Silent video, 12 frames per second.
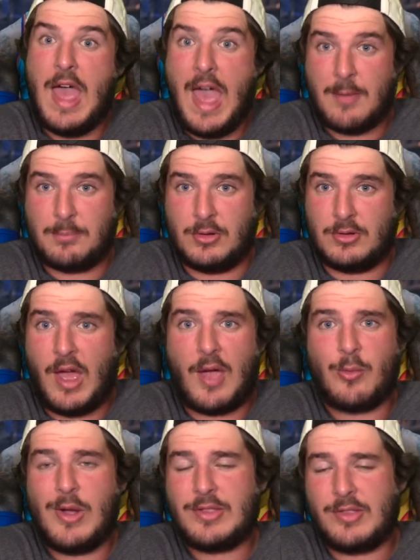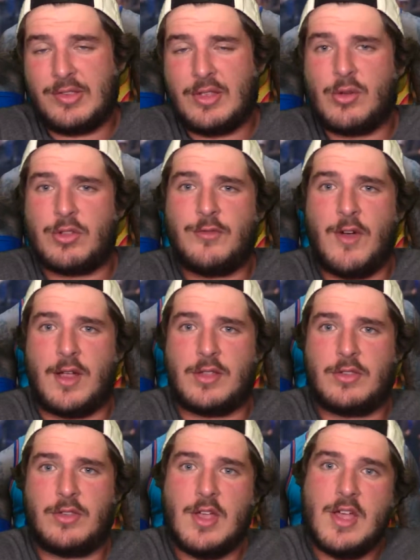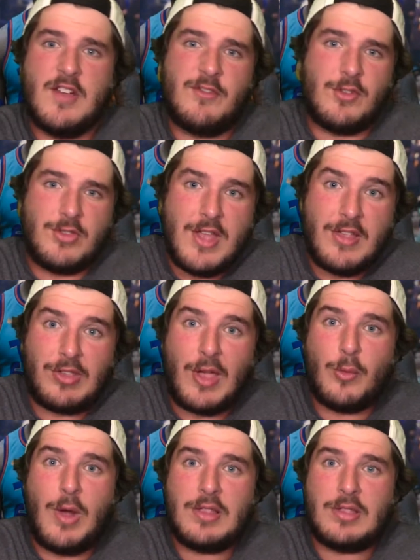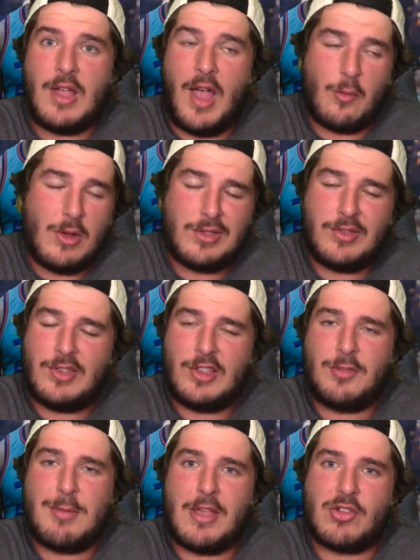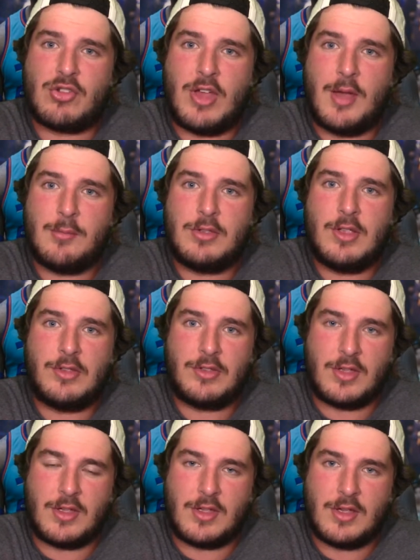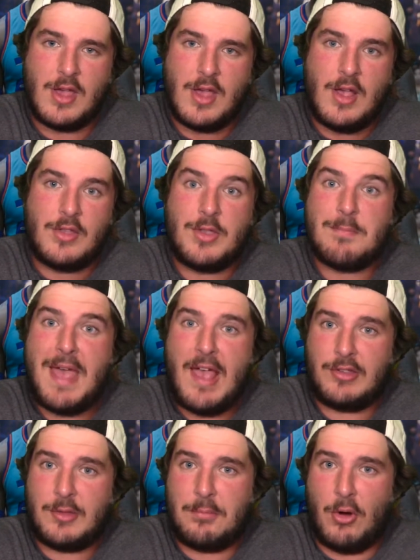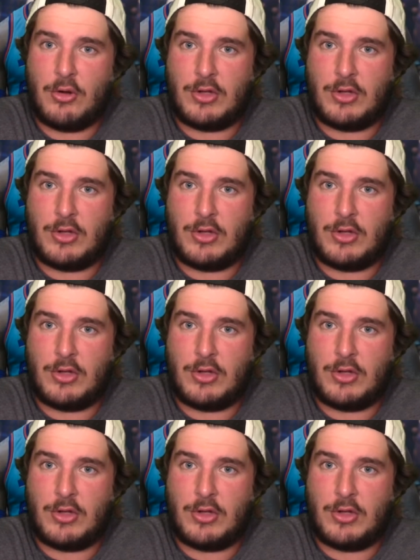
I went to see those fights. For this, I went to see Space Jam to see the basketball